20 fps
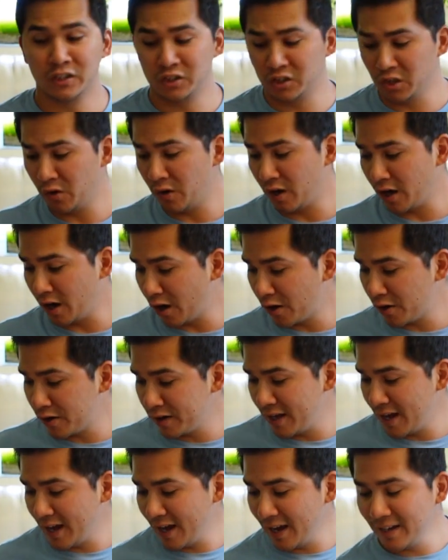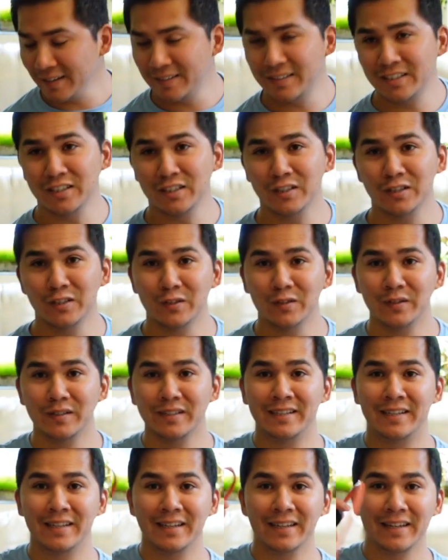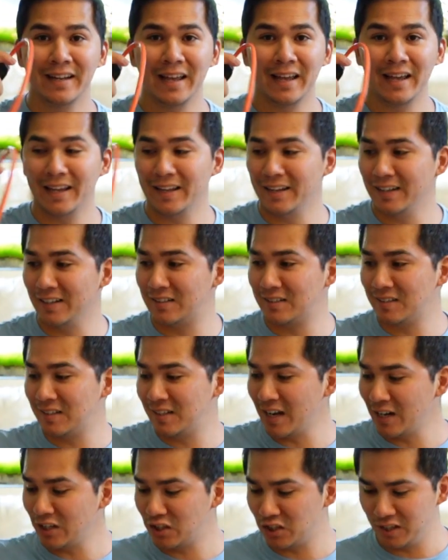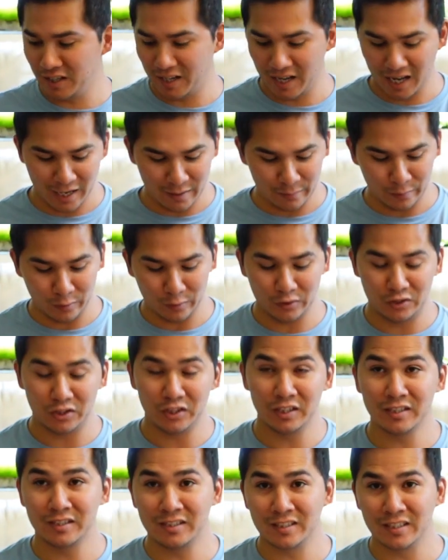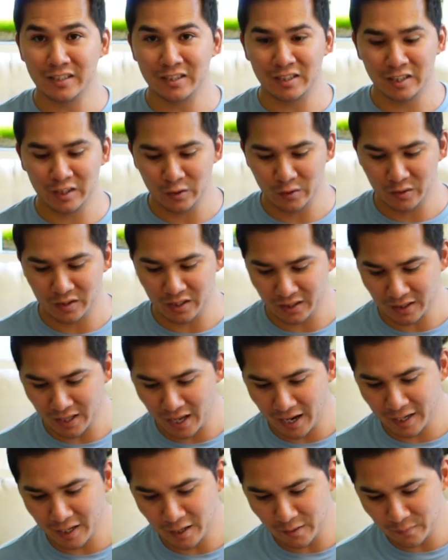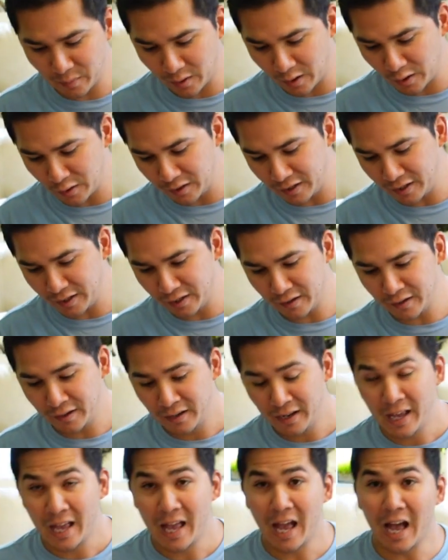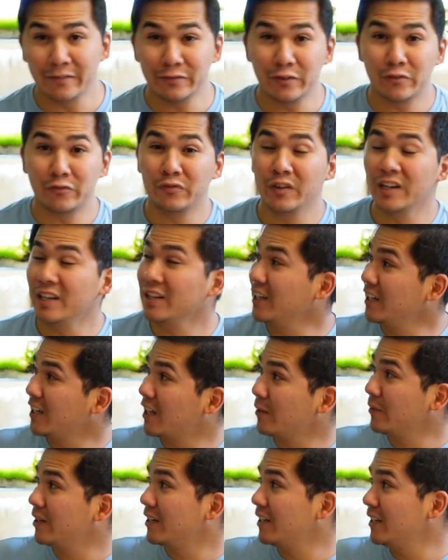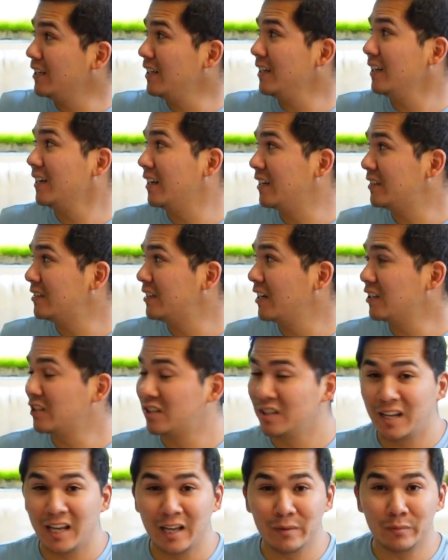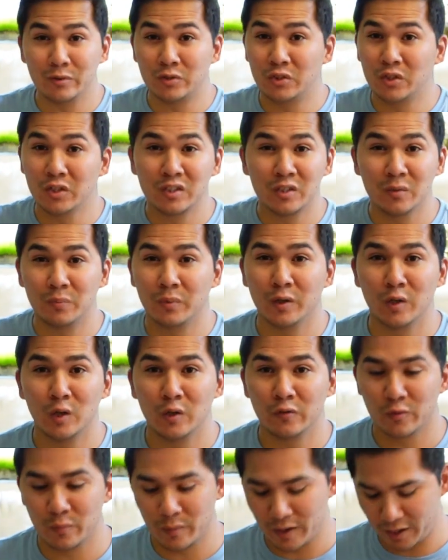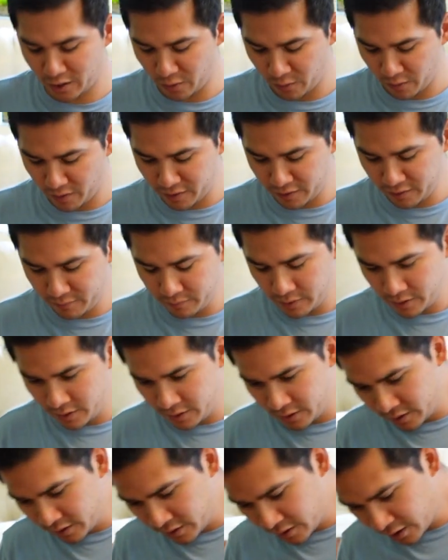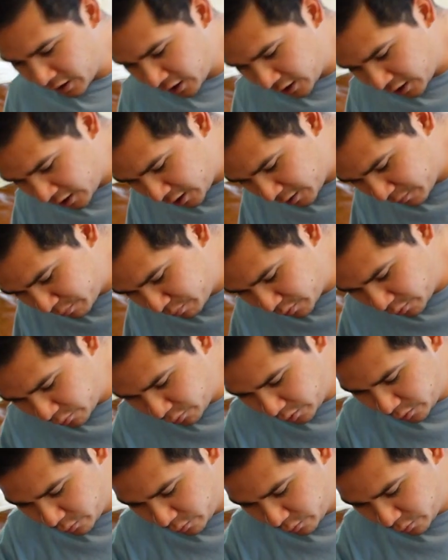so I already had to get an extension cable just to do the light up part here. I have a feeling I'm going to need an extension cable just to put it over my aquarium, but we